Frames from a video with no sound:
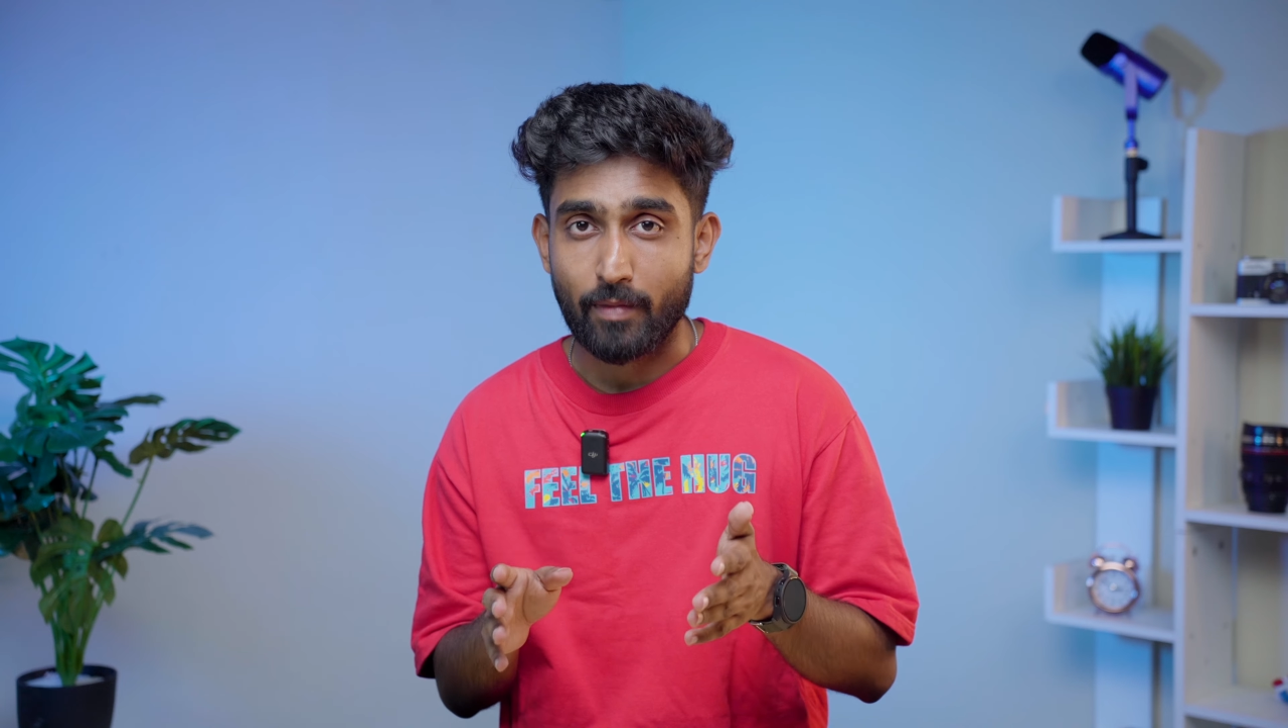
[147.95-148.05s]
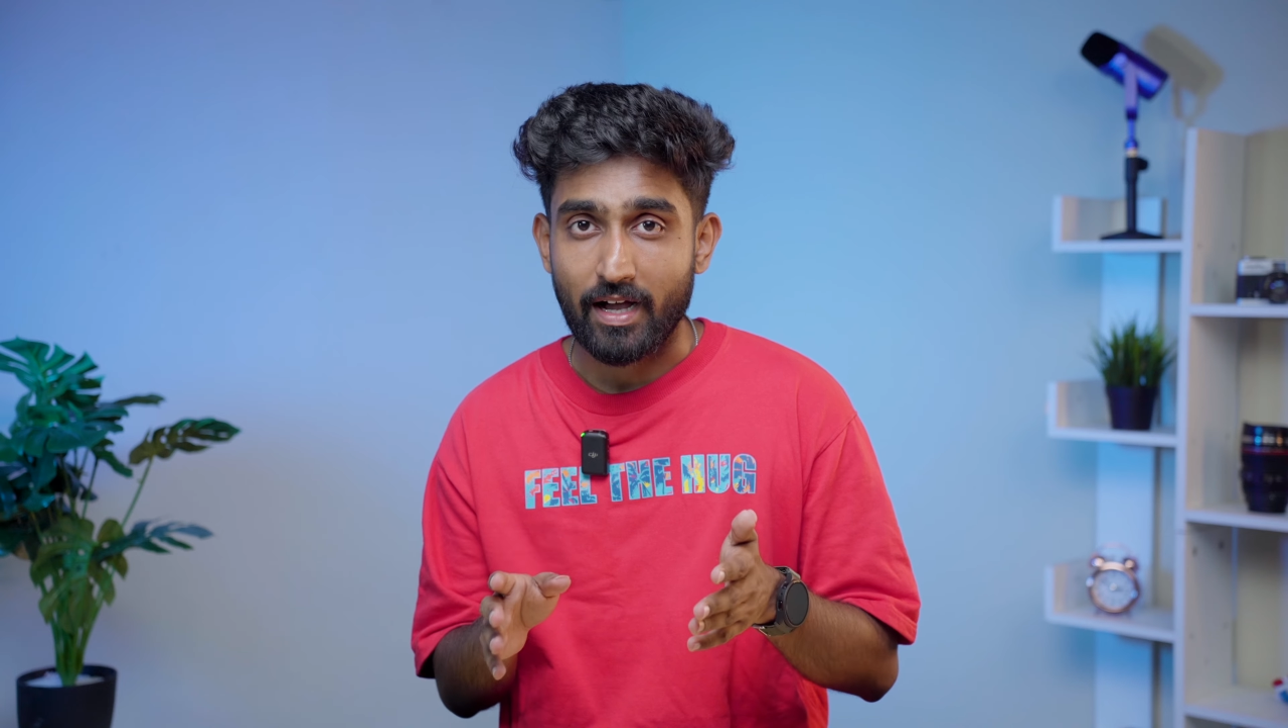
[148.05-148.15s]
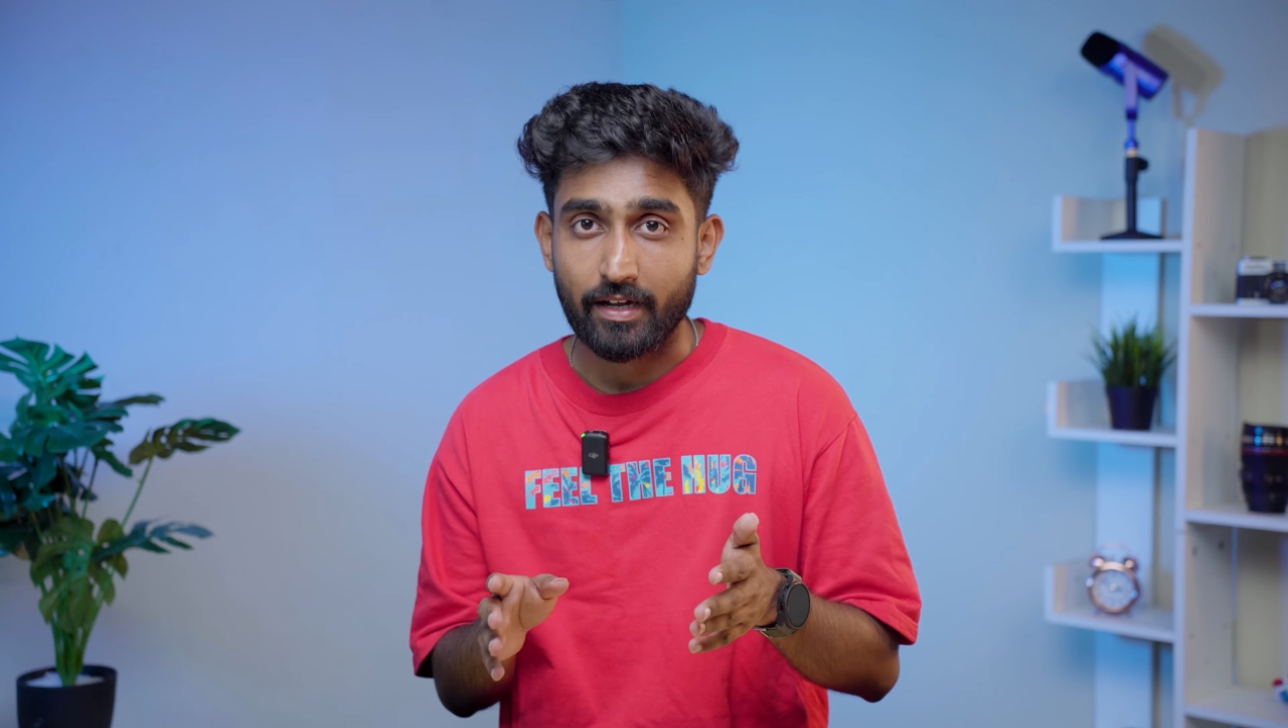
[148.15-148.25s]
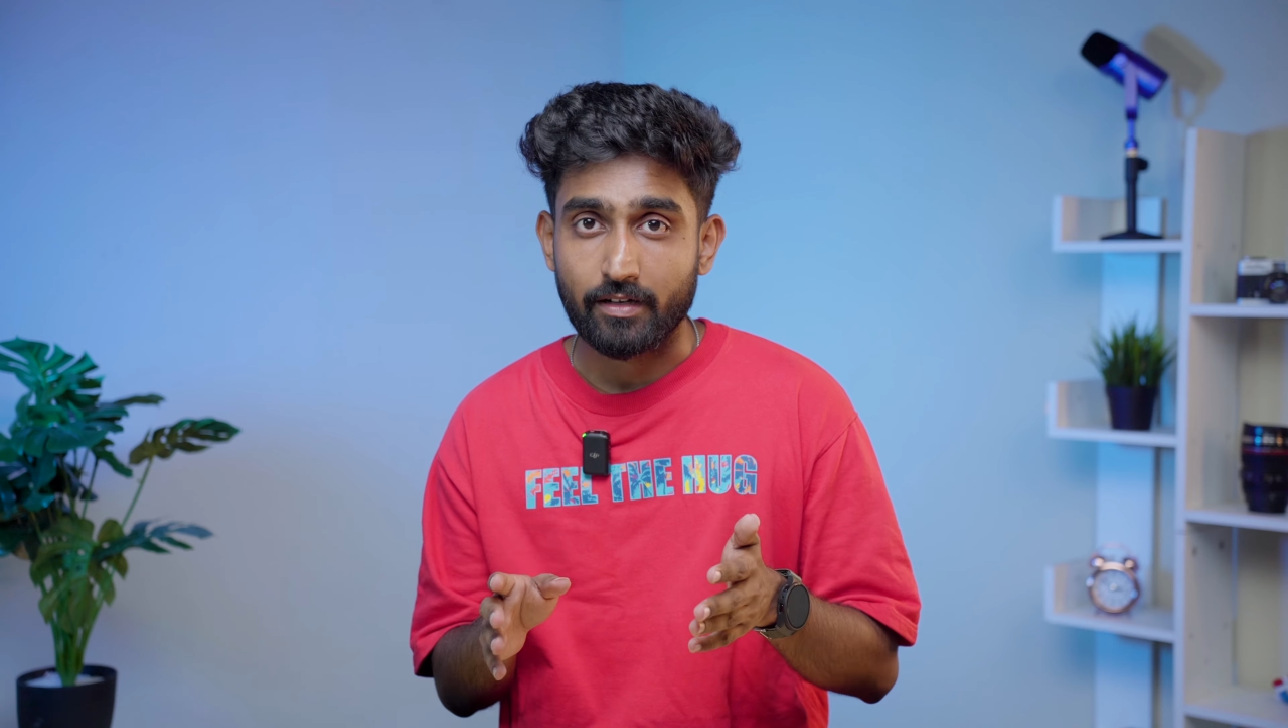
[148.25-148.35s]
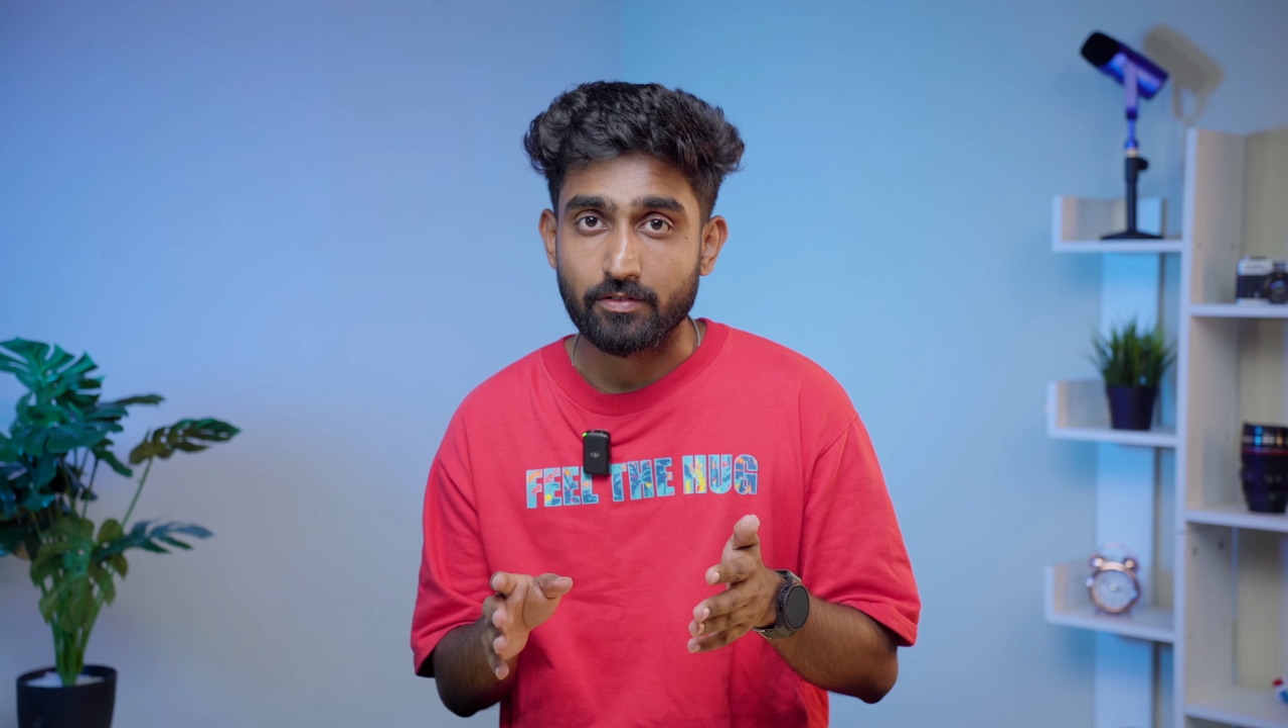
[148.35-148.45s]

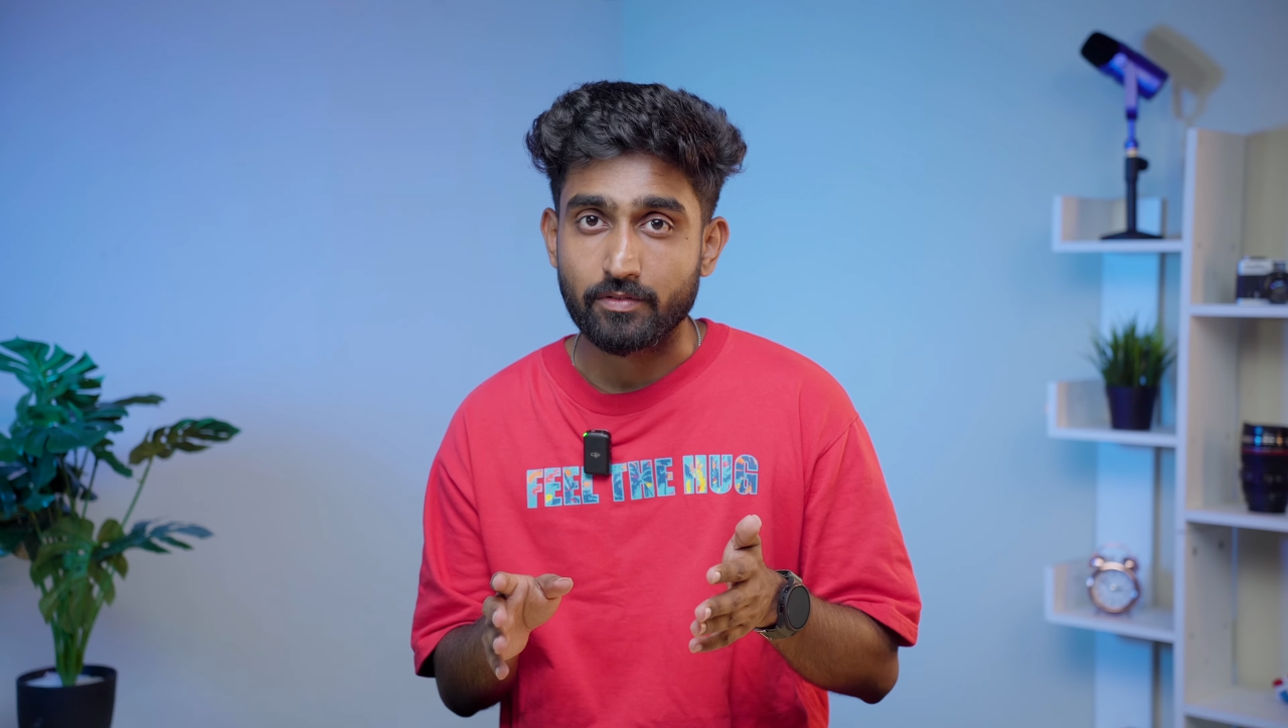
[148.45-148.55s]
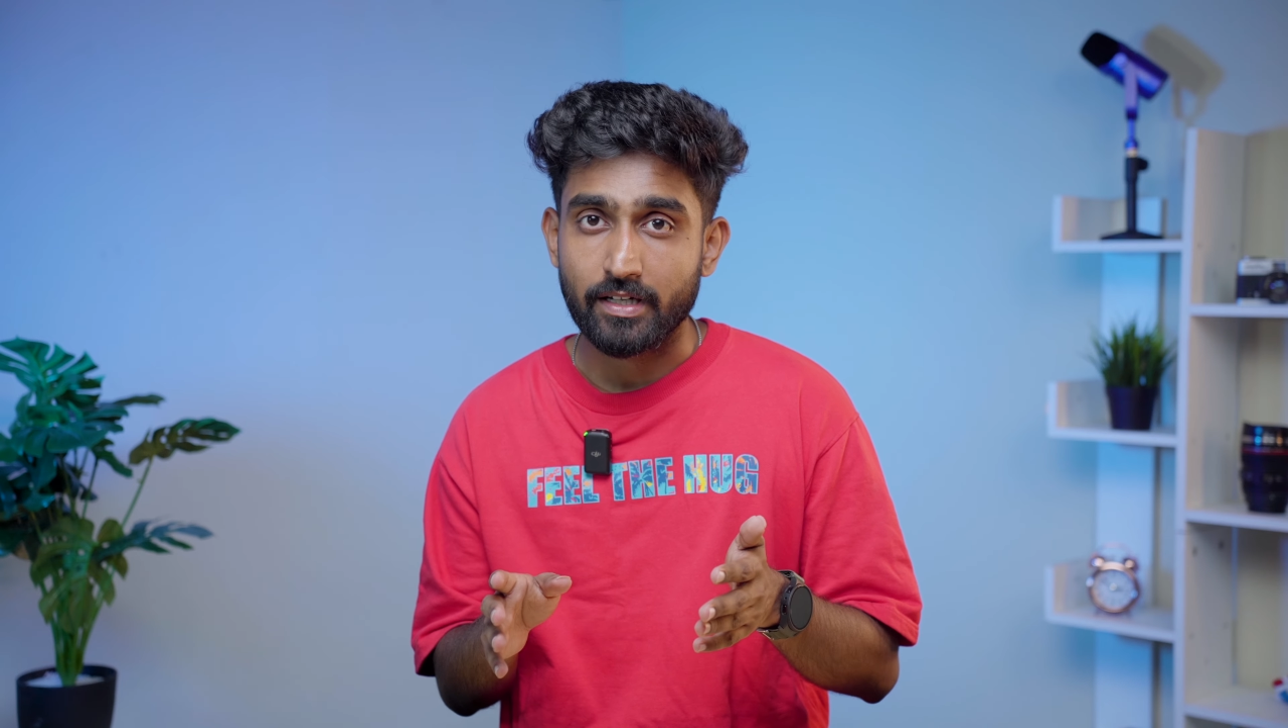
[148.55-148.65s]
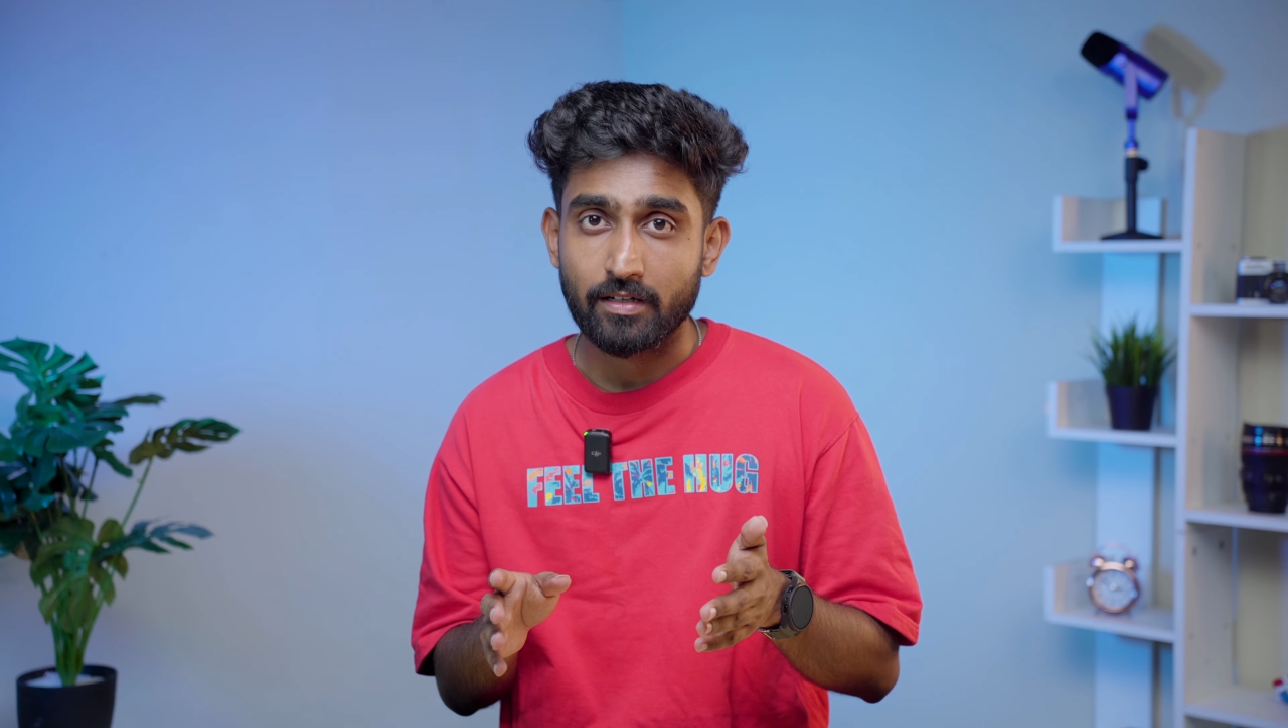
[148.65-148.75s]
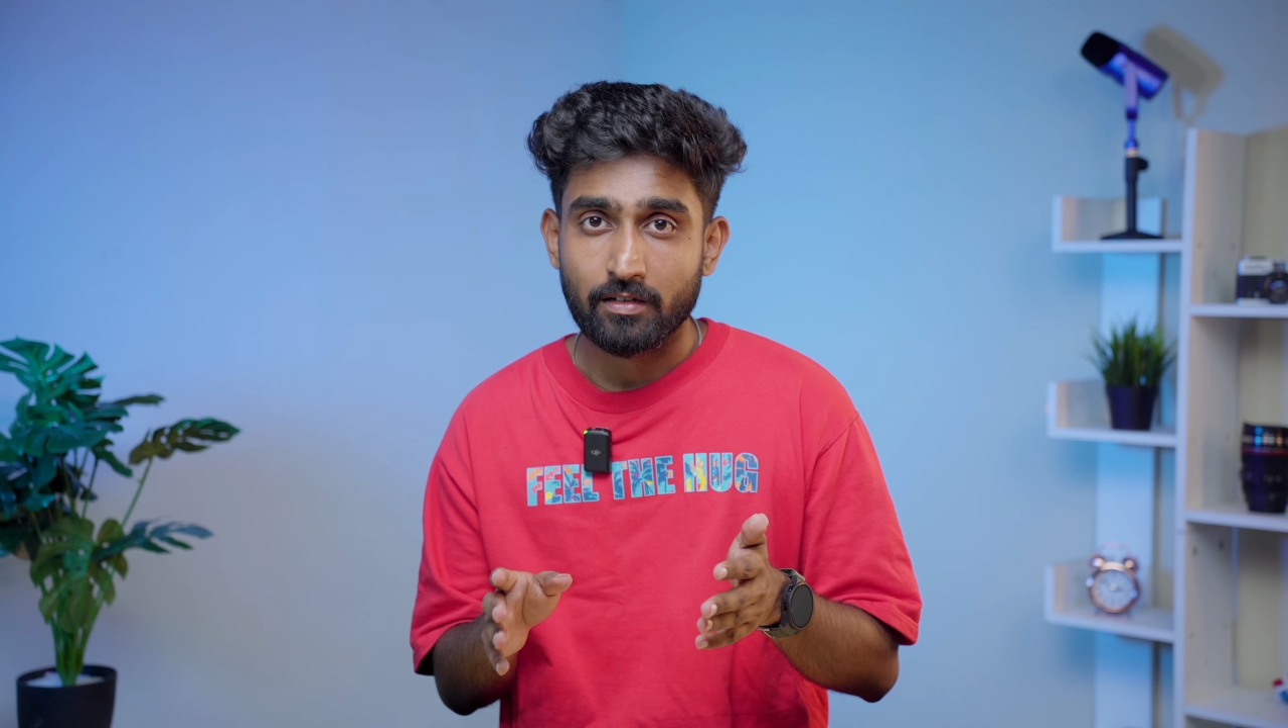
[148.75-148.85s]
market today.